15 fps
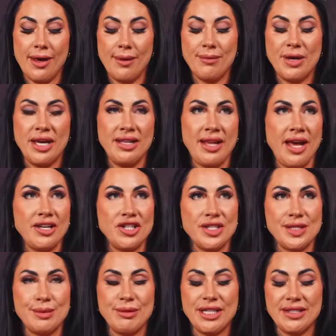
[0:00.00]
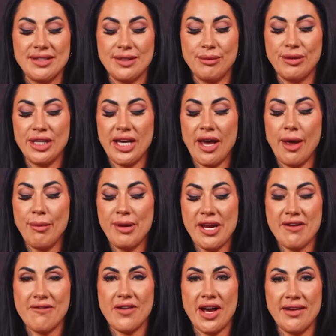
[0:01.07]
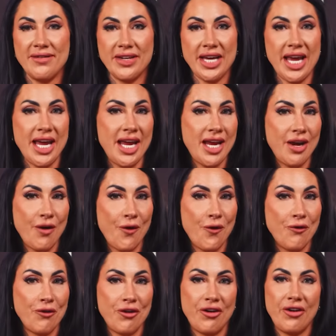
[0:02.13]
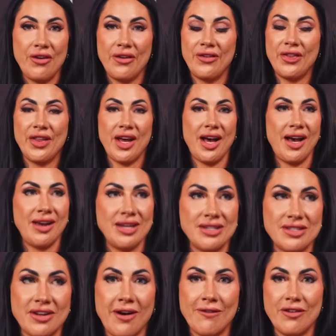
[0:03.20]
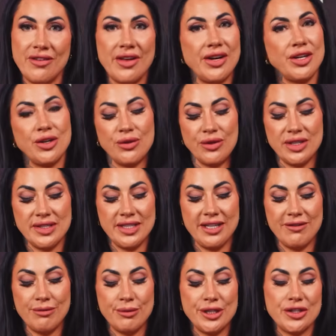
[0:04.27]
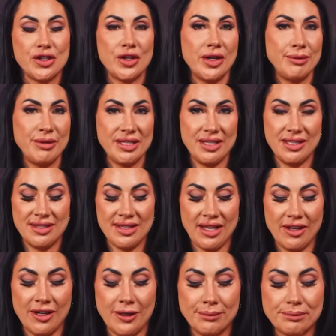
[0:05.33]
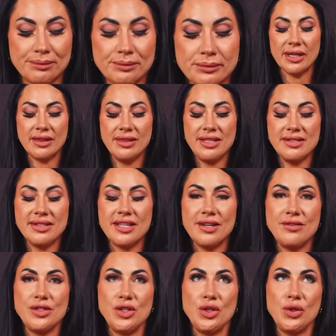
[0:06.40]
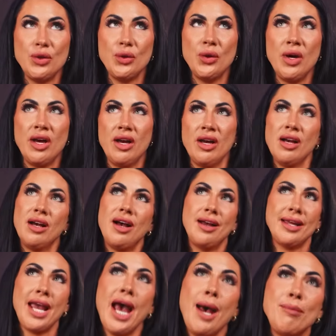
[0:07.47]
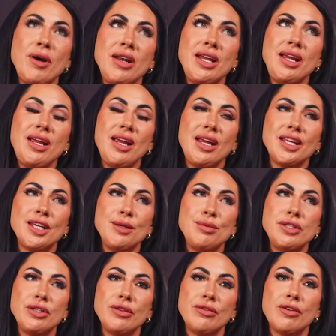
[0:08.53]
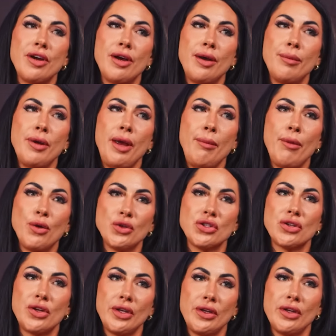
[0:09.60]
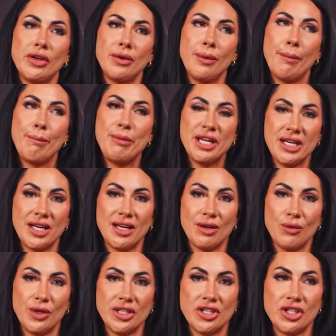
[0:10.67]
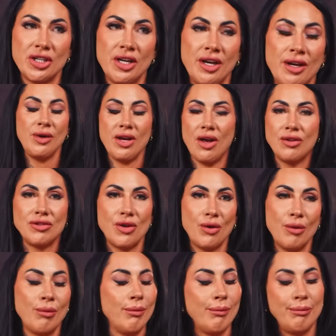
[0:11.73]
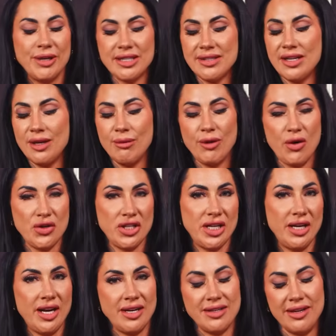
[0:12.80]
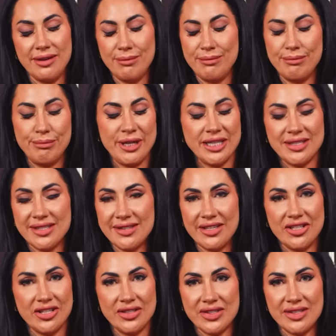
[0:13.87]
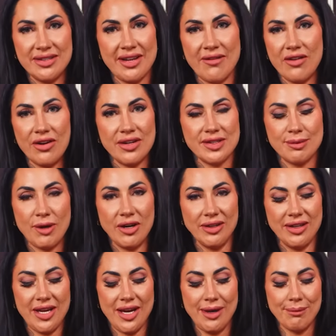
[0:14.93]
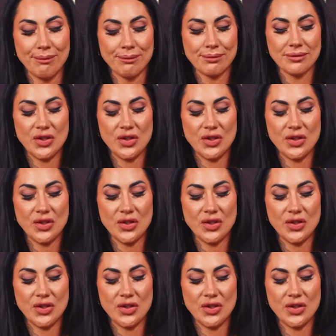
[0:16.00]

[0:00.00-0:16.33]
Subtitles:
And that just means simply, I'll pay 5K over the highest offer that you receive, Mr. and Mrs. Seller. This gives you a cap on it and keeps you from emotional bidding, which we all know mixing emotion into big decisions is never a smart thing.